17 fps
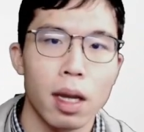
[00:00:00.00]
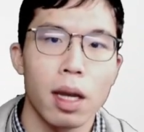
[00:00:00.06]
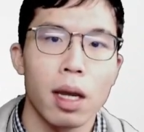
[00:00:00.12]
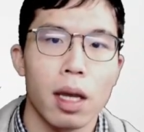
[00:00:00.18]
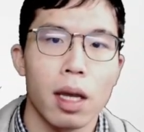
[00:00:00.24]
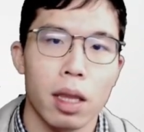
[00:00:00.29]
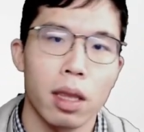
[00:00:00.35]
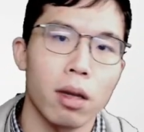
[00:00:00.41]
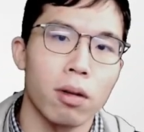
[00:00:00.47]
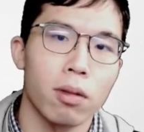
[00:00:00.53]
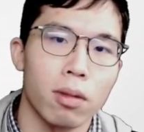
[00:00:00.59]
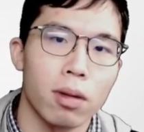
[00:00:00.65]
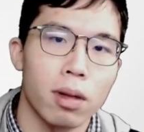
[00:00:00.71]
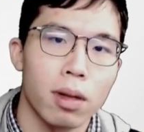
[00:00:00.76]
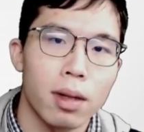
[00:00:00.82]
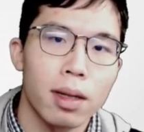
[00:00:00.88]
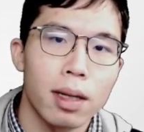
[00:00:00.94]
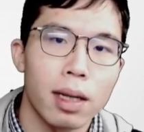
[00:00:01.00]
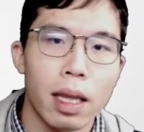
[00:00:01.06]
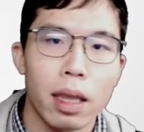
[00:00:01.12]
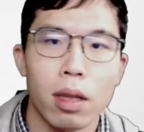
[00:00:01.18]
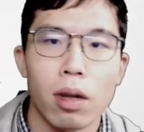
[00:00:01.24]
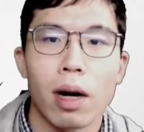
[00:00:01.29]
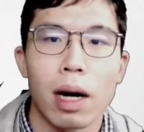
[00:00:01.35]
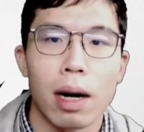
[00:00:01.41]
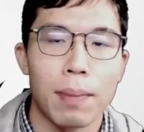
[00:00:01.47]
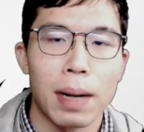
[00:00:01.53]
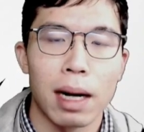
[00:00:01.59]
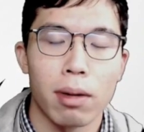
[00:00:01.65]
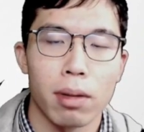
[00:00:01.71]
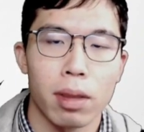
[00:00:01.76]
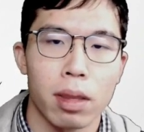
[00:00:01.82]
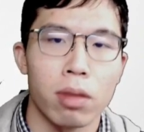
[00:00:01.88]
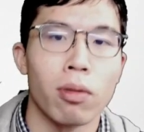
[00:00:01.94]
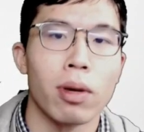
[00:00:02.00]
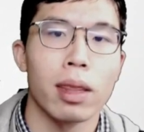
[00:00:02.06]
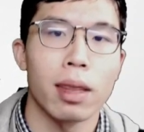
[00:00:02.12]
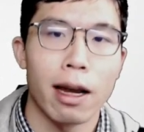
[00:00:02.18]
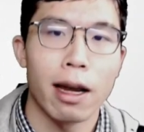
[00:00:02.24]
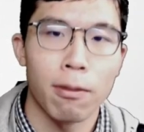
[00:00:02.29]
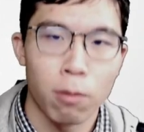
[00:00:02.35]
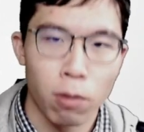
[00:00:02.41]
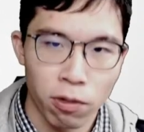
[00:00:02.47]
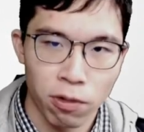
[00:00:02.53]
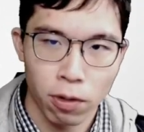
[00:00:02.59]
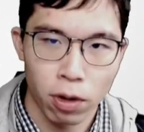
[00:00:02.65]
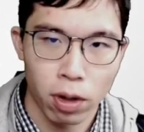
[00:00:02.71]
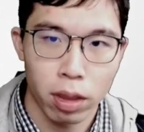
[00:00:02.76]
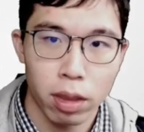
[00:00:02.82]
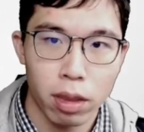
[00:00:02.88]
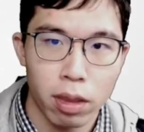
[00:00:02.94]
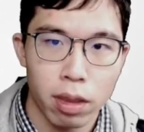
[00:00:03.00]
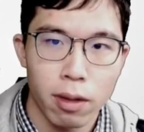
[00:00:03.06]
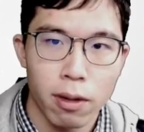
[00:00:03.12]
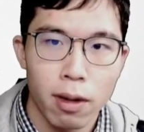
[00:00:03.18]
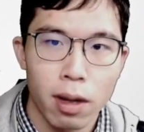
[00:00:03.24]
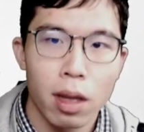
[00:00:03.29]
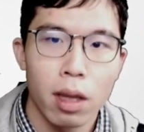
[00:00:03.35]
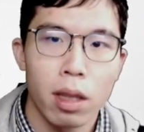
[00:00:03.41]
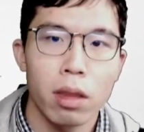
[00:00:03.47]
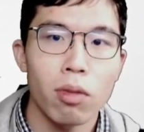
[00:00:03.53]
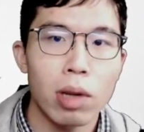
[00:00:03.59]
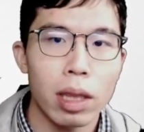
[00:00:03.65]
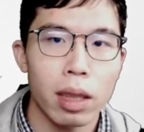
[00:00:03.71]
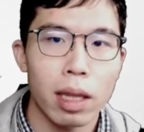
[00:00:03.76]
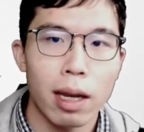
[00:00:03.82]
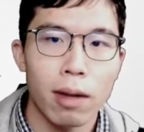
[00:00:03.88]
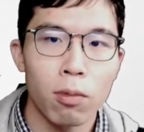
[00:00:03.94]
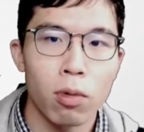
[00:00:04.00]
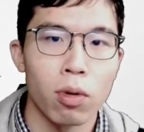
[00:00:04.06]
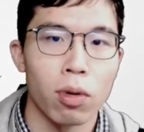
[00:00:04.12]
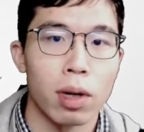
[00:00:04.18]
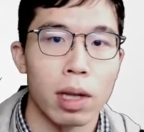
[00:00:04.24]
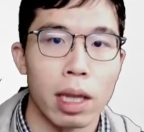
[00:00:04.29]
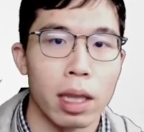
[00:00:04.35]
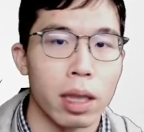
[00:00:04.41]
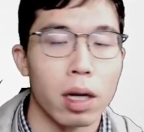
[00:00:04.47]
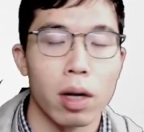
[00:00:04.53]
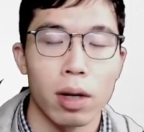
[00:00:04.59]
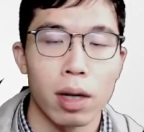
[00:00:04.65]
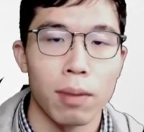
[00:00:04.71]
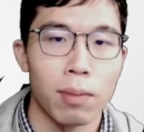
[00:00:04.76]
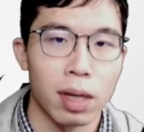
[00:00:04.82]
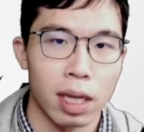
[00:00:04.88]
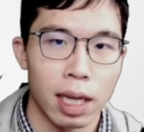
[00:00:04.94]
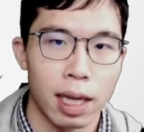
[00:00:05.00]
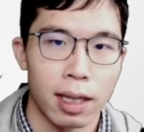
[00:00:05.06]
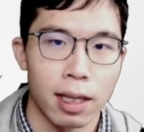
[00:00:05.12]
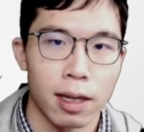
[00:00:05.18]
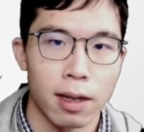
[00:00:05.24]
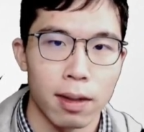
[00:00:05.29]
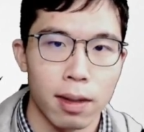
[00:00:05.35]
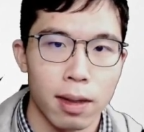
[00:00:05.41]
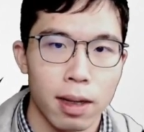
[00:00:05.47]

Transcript: So, let's talk about suicide rule first. Suicide rule is not complicated.